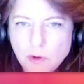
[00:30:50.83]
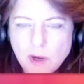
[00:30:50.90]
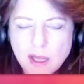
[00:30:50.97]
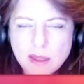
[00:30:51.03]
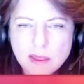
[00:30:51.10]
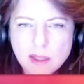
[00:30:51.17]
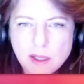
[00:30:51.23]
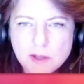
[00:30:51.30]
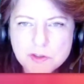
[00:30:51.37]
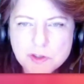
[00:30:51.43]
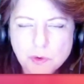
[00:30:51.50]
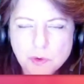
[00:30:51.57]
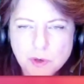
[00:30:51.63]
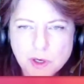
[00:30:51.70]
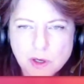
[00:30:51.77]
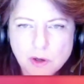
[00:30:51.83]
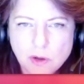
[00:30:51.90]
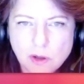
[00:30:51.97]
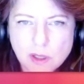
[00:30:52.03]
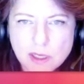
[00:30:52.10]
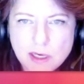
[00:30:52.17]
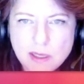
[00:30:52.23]
I think it's
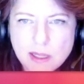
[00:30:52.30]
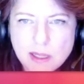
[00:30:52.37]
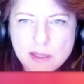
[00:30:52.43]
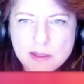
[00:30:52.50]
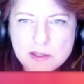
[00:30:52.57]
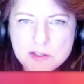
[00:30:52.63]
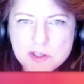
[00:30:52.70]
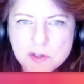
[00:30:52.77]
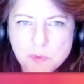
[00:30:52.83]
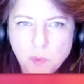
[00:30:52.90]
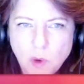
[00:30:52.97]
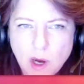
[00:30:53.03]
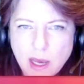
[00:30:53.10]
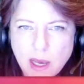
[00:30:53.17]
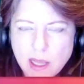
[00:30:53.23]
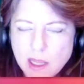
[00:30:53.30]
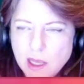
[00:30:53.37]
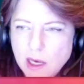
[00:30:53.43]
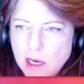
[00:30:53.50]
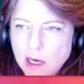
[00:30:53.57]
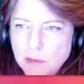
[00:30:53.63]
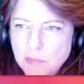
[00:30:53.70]
critical, and this is why.
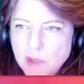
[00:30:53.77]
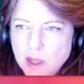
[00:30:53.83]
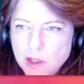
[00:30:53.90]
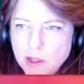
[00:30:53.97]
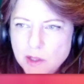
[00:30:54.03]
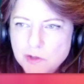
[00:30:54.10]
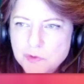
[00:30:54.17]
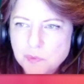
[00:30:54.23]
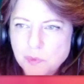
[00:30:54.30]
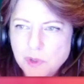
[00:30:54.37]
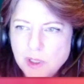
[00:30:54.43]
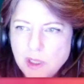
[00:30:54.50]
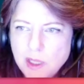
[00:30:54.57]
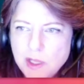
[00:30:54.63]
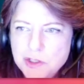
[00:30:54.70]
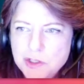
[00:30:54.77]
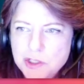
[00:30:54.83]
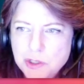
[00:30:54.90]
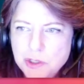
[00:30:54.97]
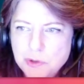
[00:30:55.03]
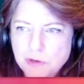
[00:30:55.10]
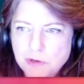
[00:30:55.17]
It's really
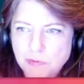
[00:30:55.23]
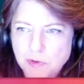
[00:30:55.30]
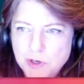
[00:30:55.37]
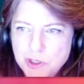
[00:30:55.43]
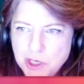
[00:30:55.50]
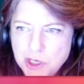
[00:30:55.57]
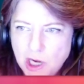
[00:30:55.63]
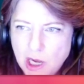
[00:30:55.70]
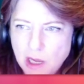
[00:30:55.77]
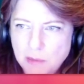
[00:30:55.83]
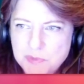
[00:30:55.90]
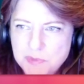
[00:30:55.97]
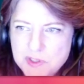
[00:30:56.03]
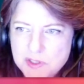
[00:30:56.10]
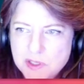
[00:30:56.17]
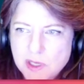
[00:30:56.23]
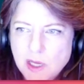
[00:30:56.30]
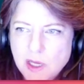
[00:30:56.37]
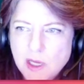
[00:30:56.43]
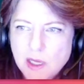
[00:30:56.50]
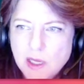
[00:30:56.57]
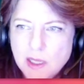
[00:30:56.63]
two different jobs
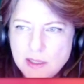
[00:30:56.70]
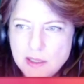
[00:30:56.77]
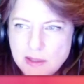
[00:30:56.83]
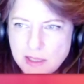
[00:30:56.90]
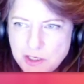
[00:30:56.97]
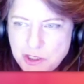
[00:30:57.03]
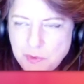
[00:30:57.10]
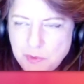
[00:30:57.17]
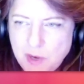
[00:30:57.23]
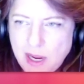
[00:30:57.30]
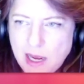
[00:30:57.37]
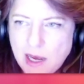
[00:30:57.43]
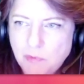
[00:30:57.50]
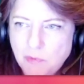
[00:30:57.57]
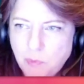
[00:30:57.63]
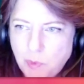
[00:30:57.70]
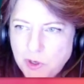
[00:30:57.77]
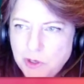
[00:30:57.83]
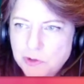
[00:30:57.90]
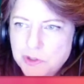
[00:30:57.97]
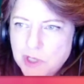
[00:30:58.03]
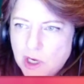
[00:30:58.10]
that you have when
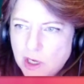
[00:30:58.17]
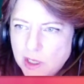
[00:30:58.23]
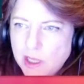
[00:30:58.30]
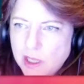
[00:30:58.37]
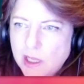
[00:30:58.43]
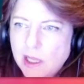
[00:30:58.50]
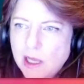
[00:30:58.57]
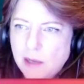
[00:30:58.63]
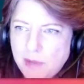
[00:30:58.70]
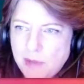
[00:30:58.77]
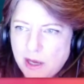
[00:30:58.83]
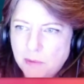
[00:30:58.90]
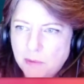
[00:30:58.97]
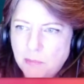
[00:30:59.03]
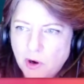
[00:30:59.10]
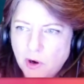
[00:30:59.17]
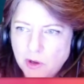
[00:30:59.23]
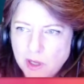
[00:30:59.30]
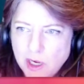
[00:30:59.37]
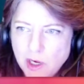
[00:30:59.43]
you're talking about a marketing